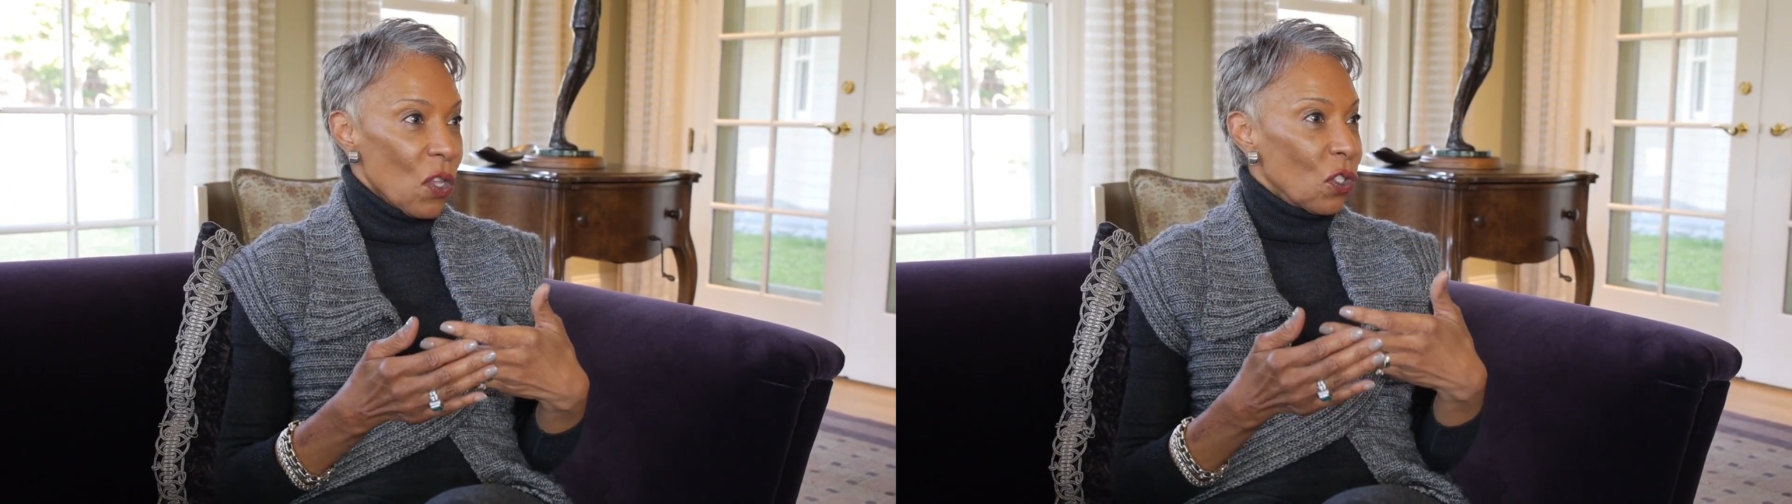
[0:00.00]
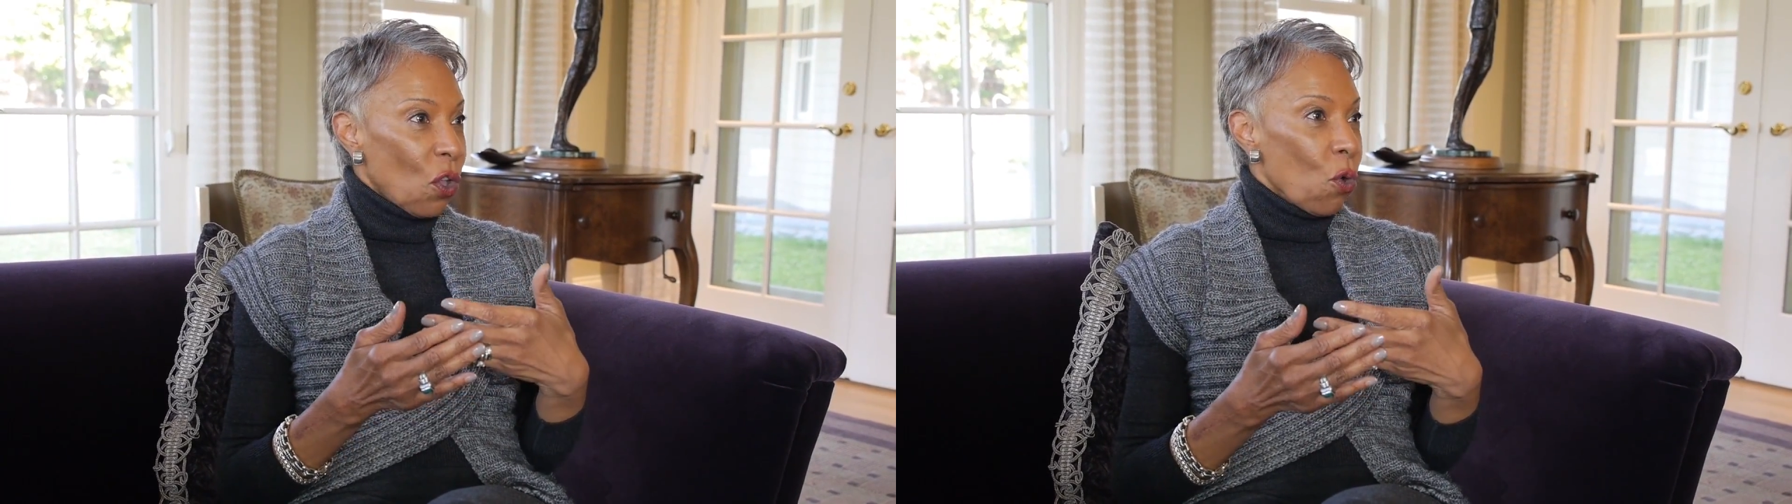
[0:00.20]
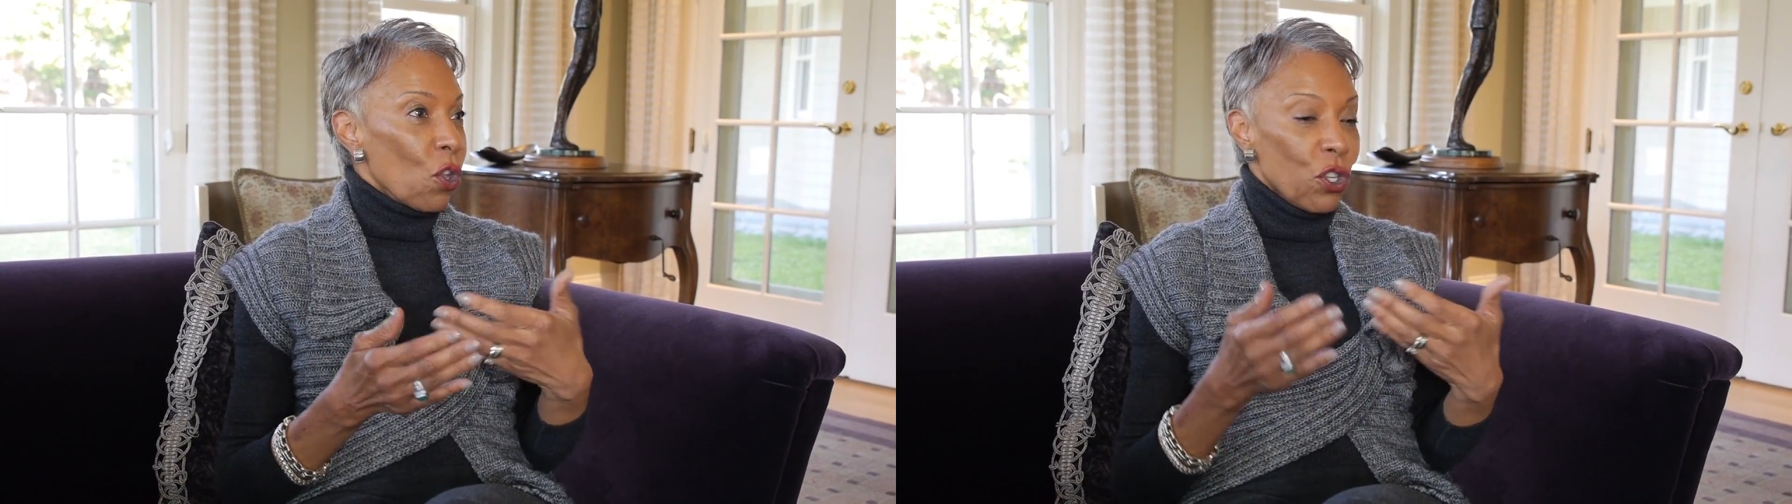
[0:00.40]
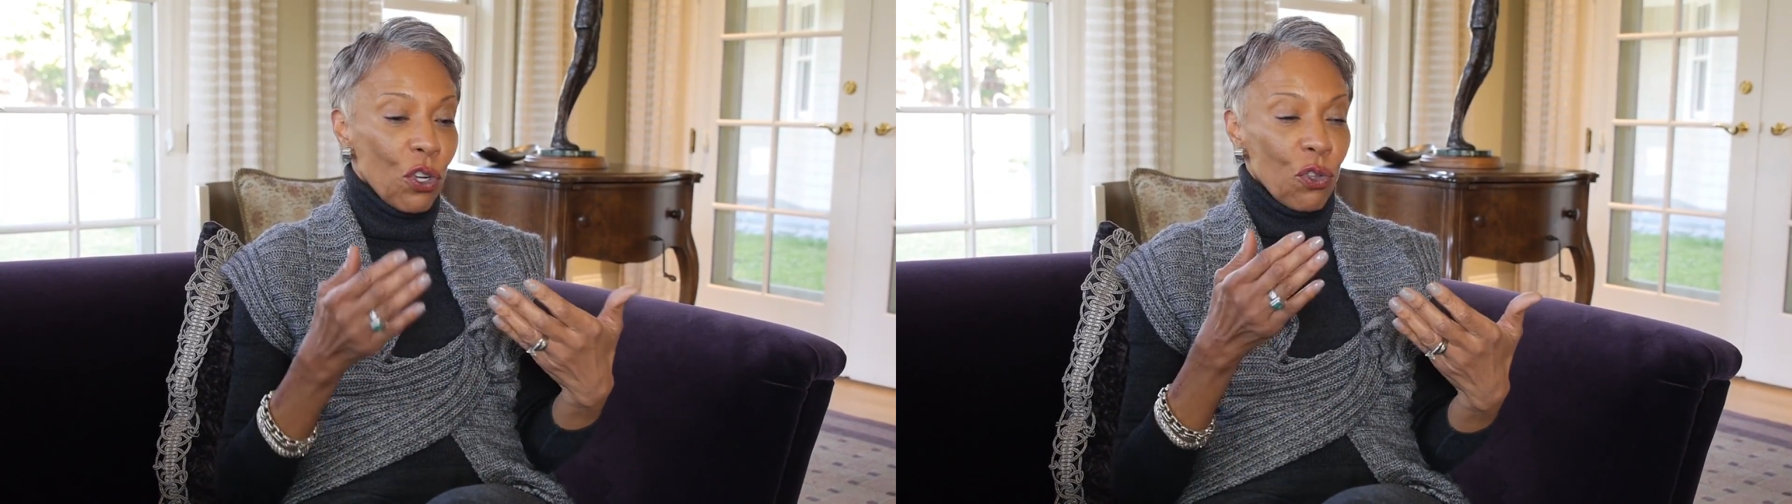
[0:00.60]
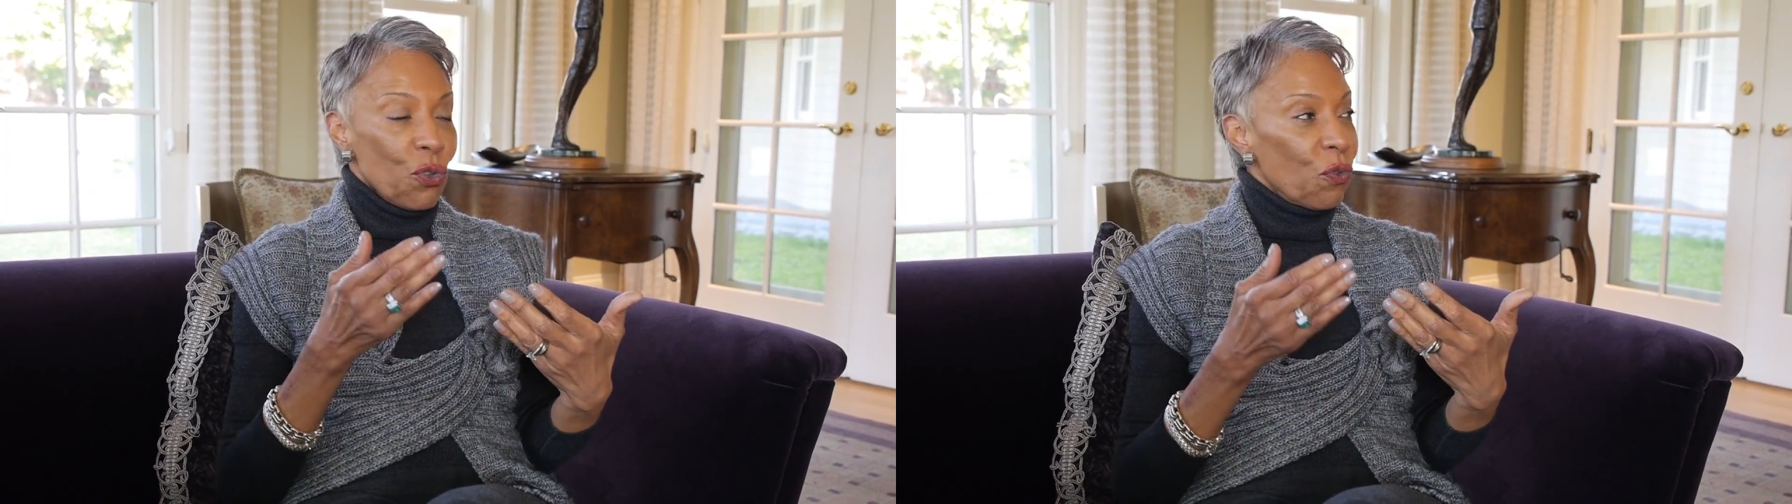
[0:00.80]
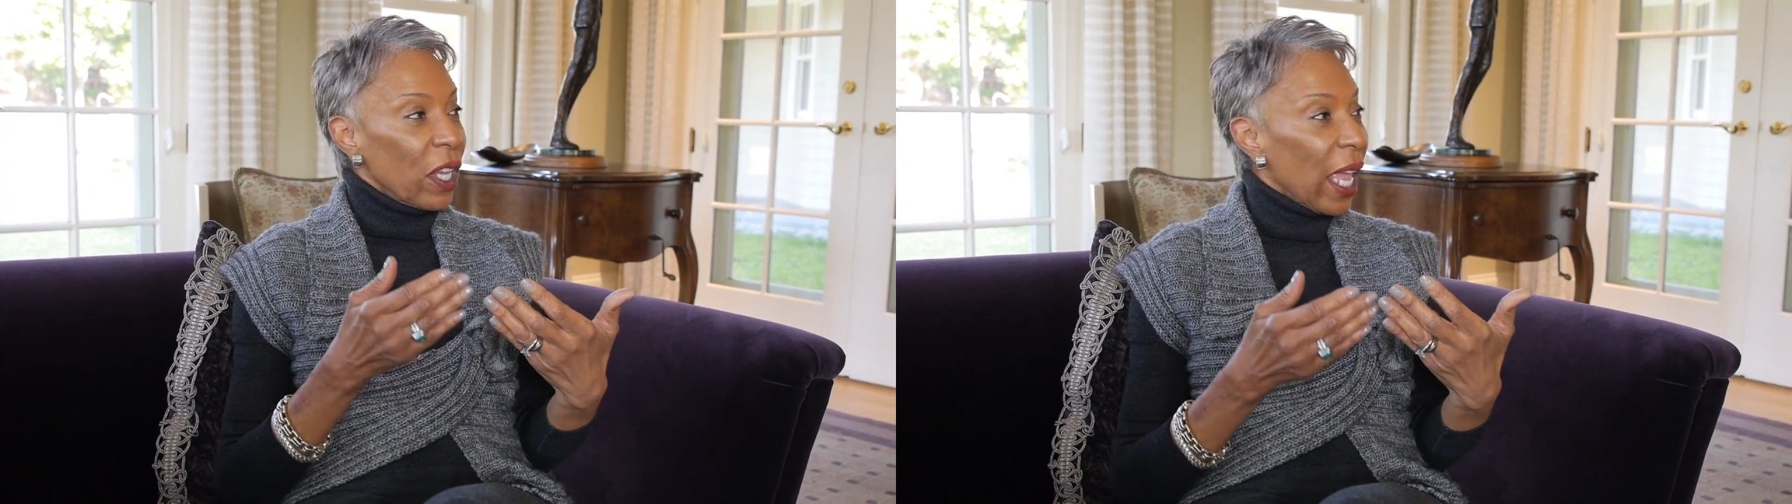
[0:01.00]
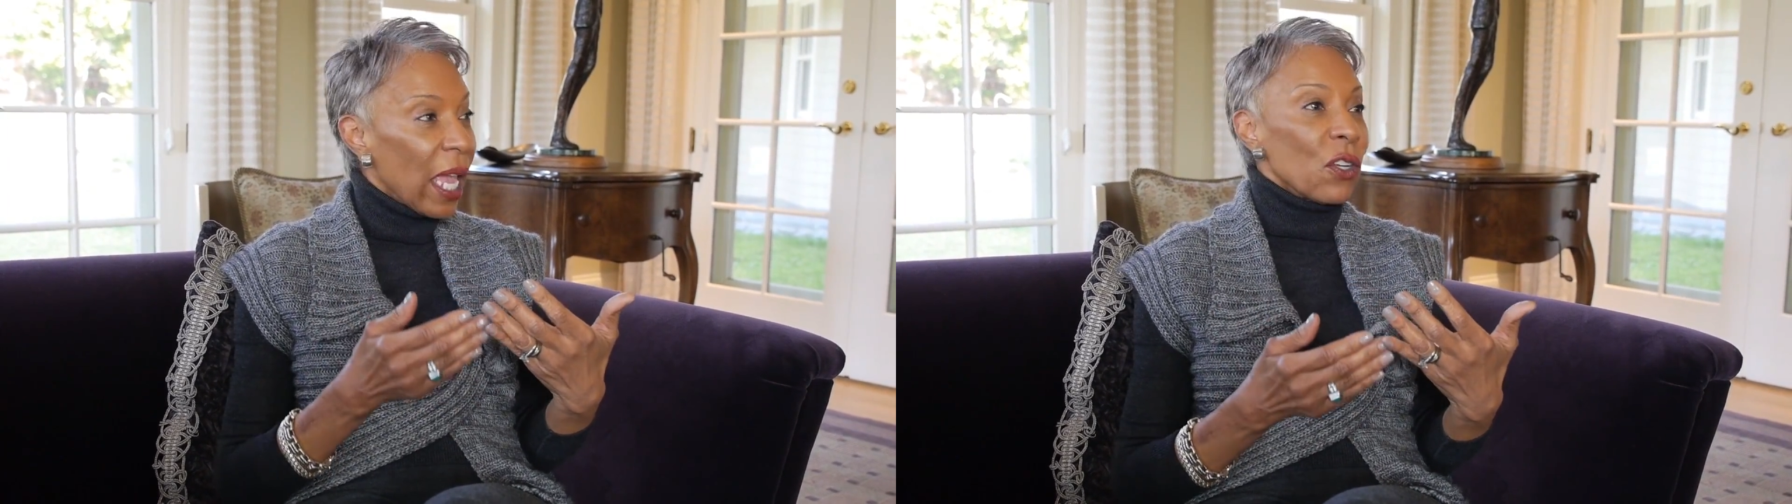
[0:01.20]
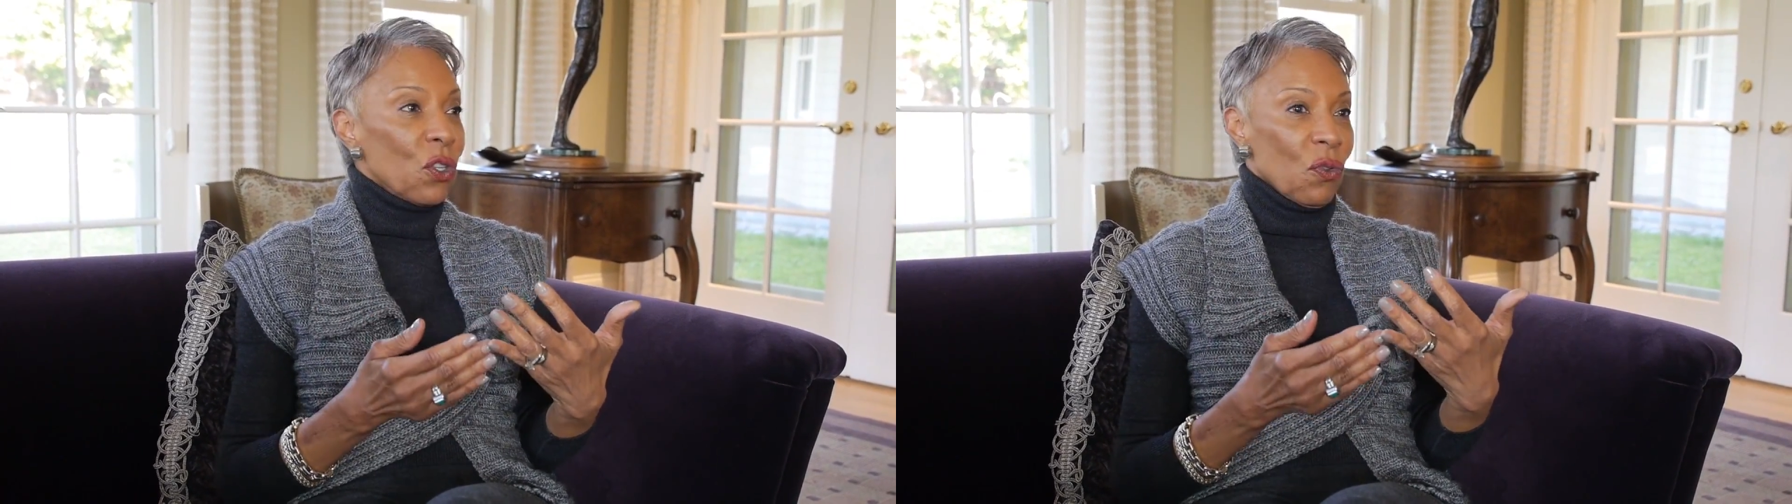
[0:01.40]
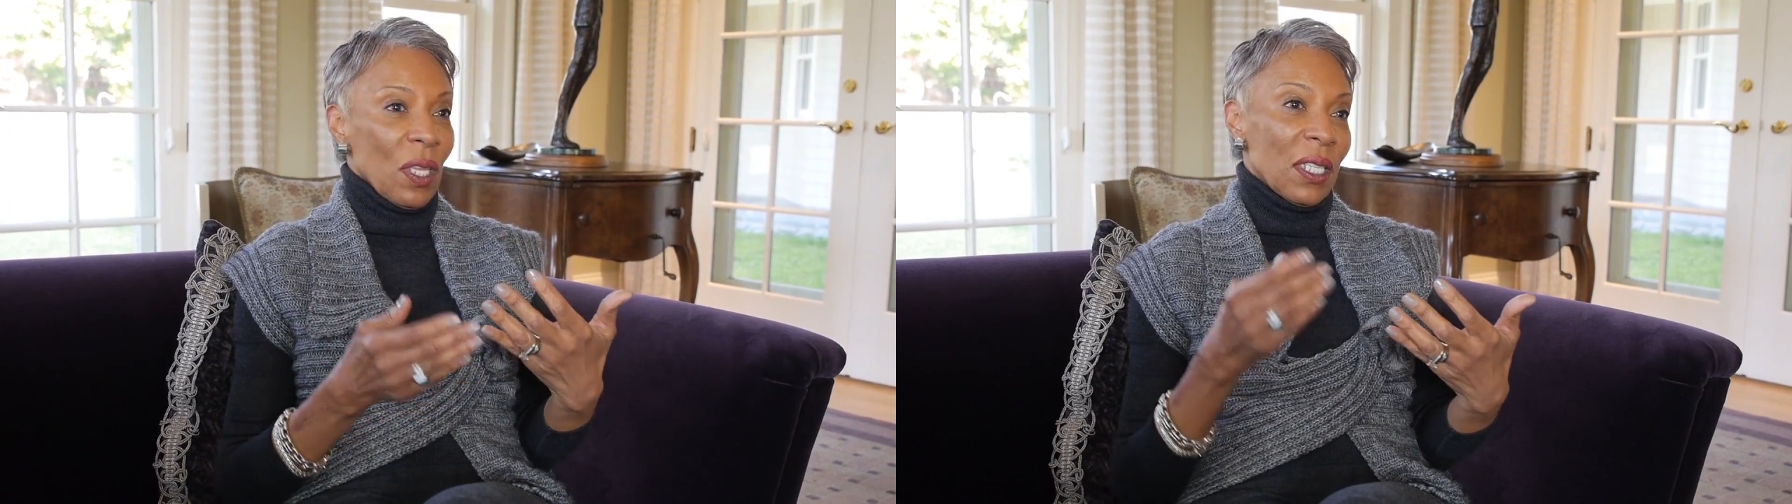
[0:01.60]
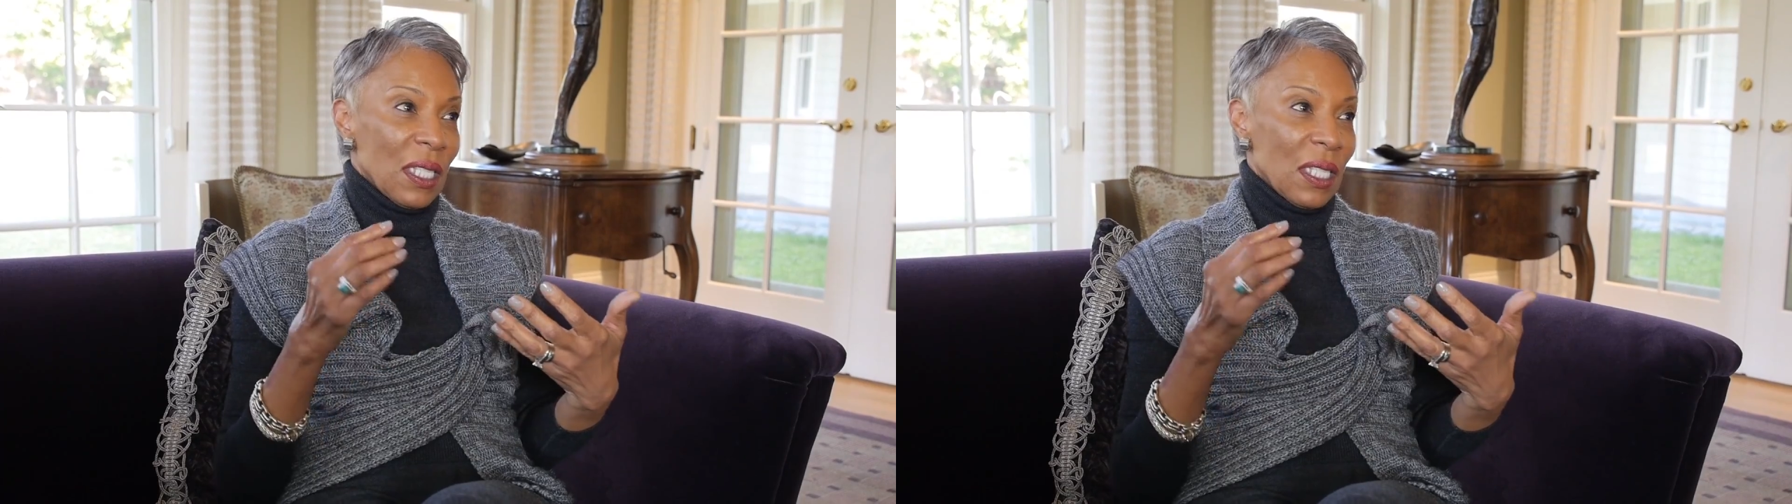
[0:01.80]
So, you can't do this.